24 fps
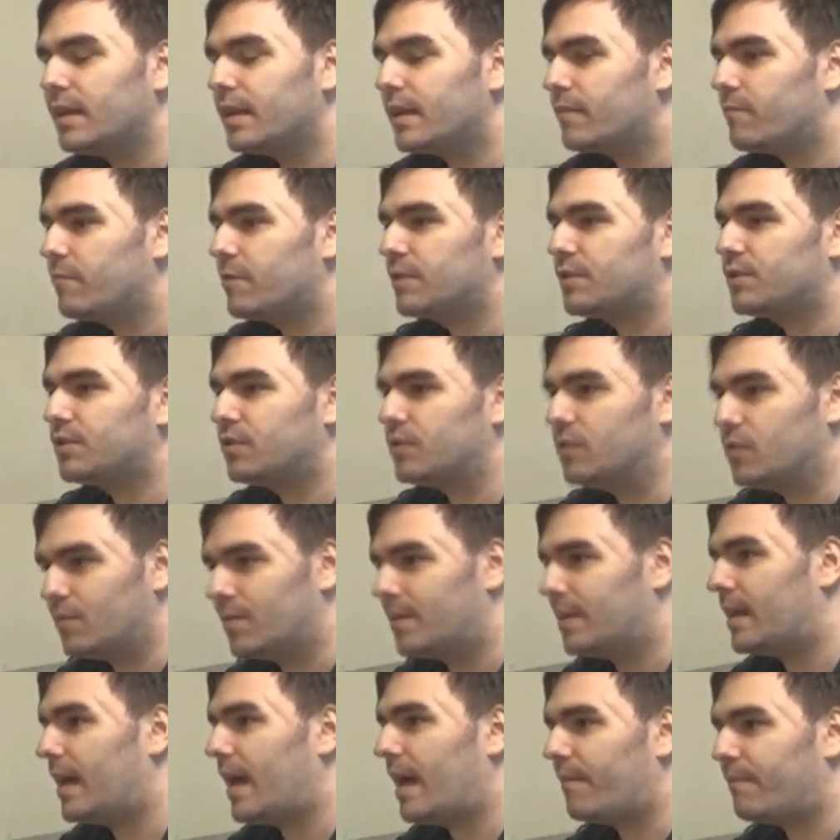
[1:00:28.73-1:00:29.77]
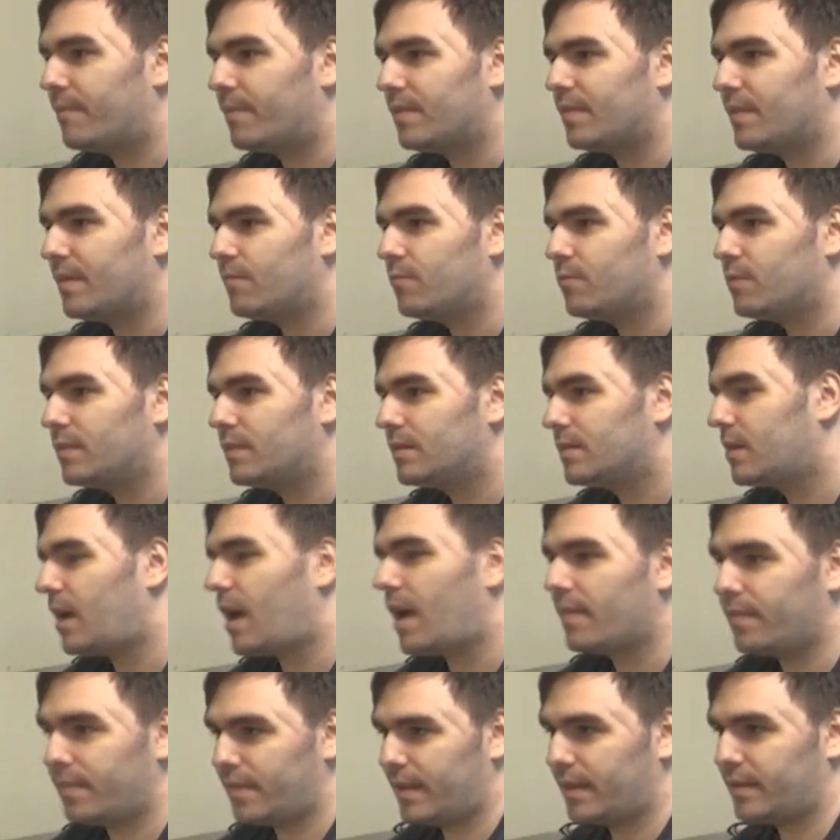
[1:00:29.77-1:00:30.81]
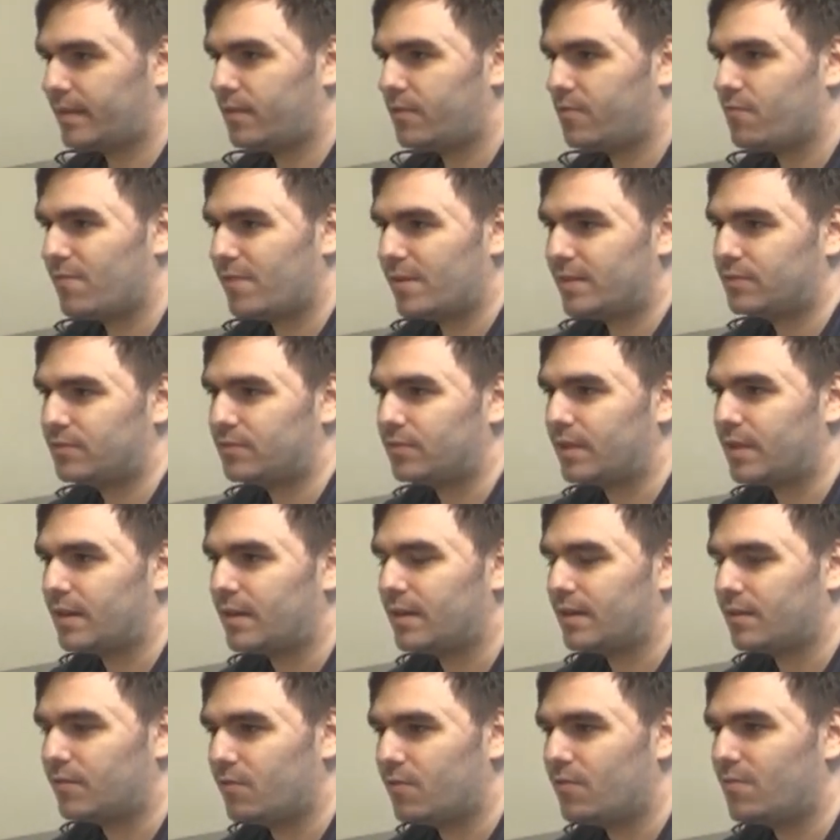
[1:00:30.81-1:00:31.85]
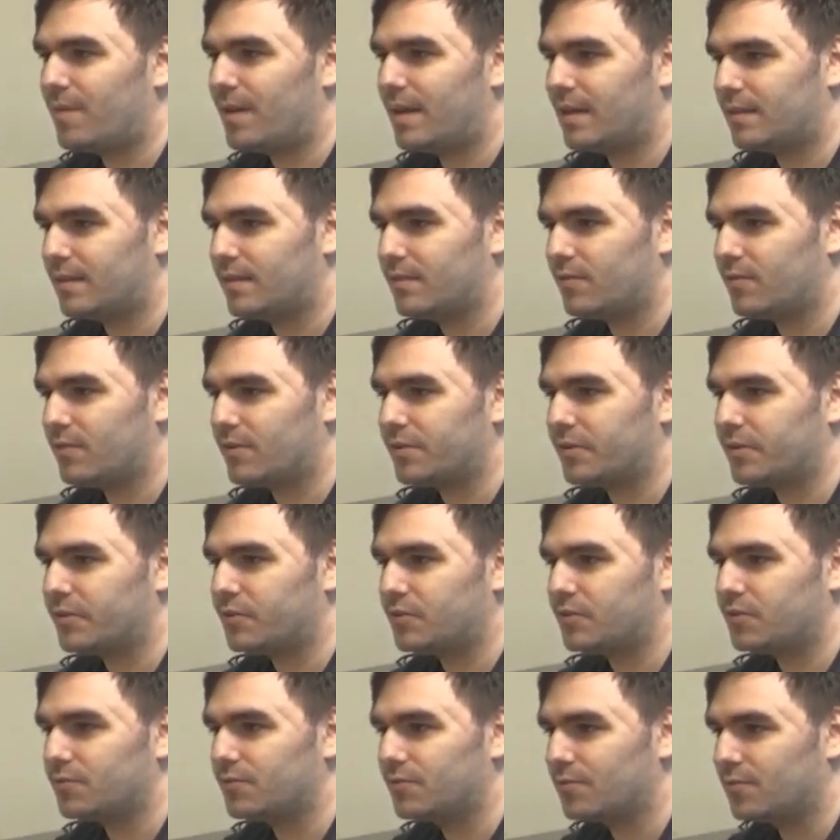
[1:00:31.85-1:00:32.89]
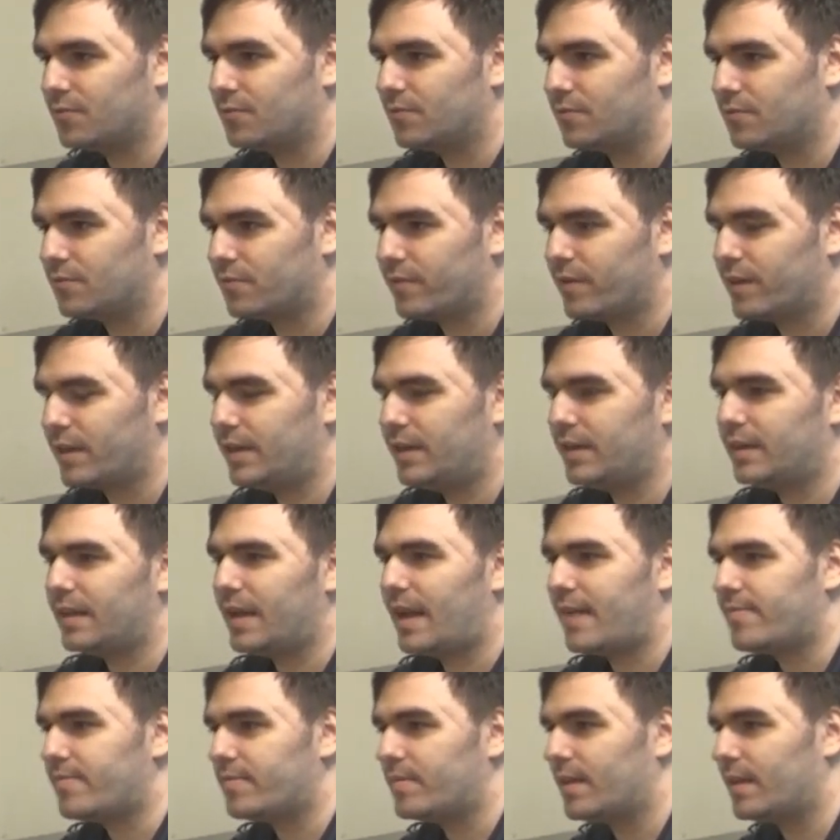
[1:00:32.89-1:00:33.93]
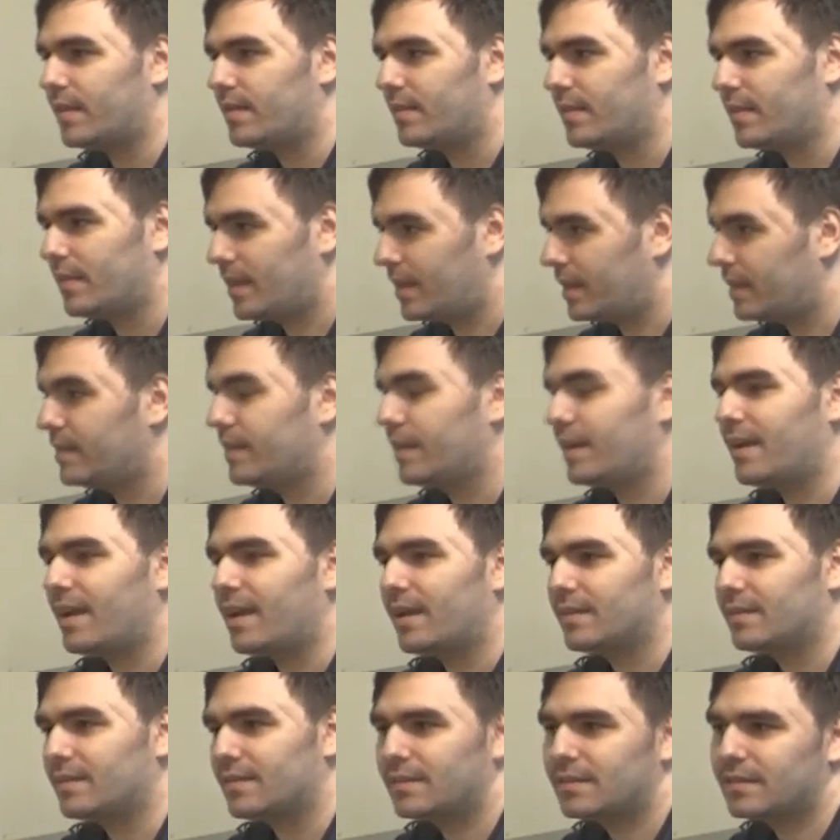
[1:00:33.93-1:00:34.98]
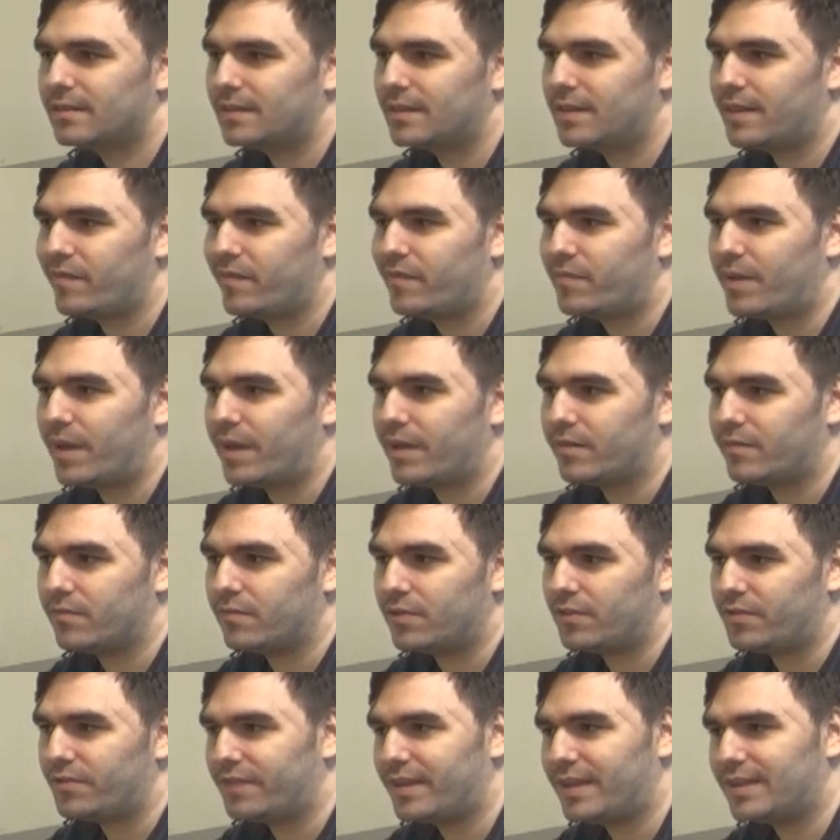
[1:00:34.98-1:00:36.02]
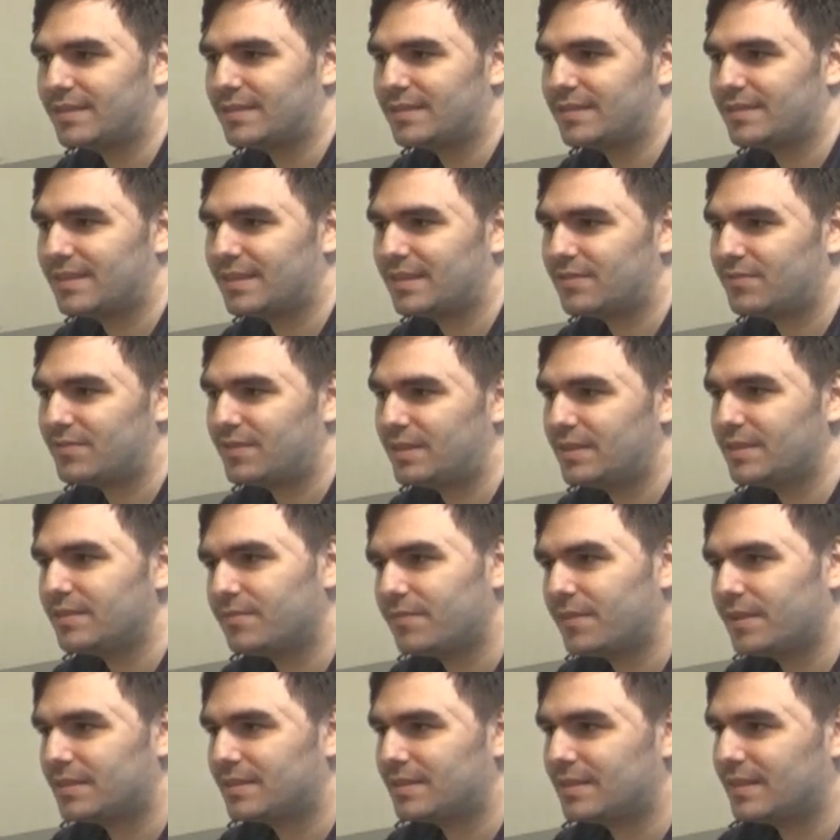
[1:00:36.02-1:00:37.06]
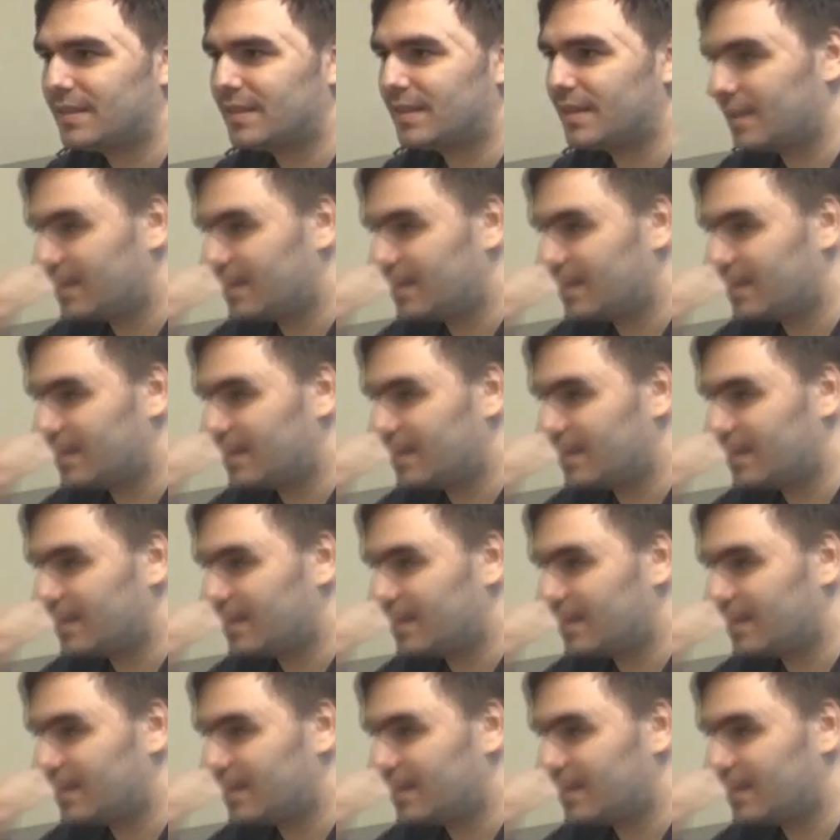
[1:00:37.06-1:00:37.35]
Like when Chernobyl happened, they wouldn't contact the US to get a robot in order to clean that, and they got the FBI involved. That's really fascinating.